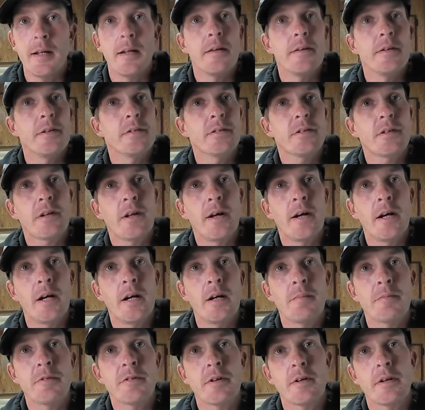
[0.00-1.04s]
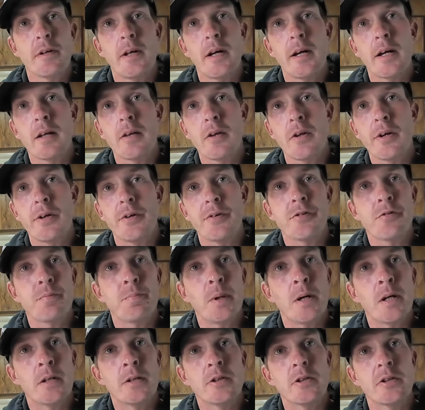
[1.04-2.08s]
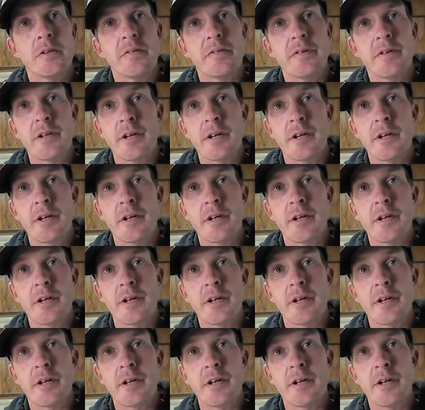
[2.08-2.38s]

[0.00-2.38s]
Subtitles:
These clams are like little sponges.